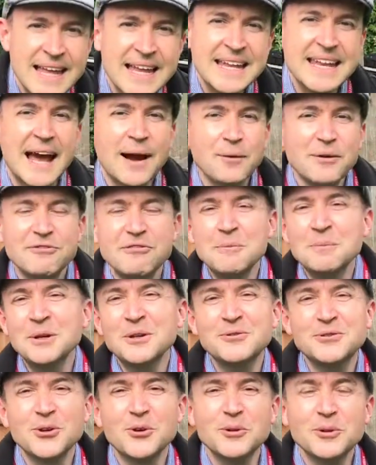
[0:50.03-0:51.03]
Now we've
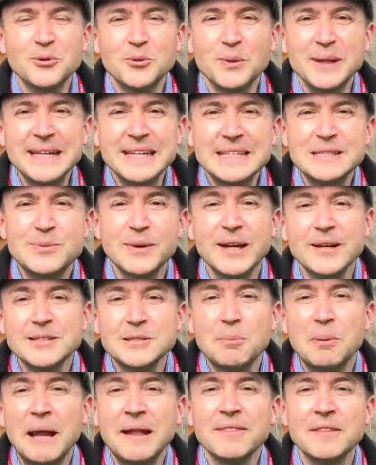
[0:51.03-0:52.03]
removed all the weeds, we're going
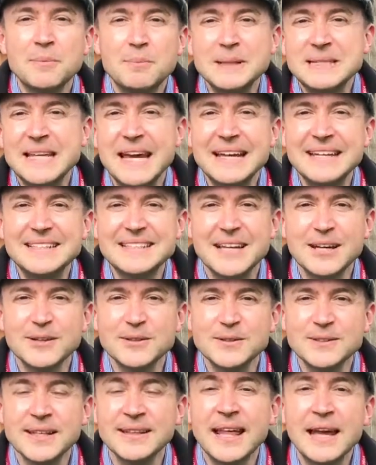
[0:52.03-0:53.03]
to plant the
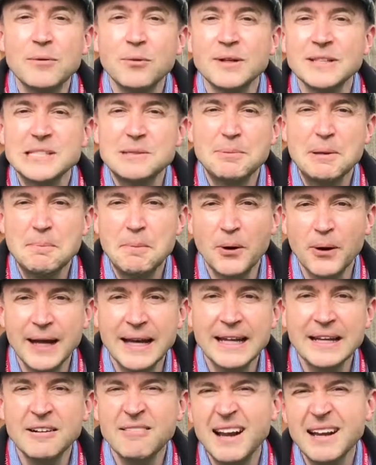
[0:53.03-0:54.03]
potatoes, and they want to be put
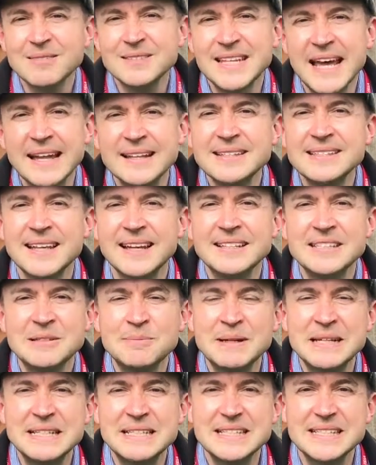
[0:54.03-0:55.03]
in around 10
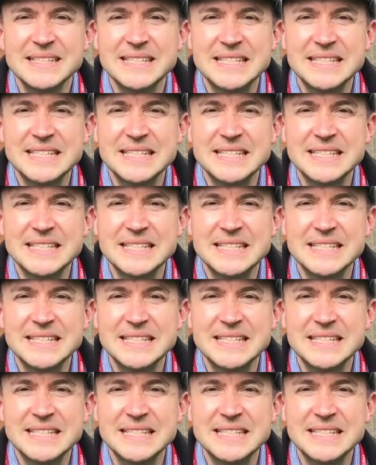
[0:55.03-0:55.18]
centimetres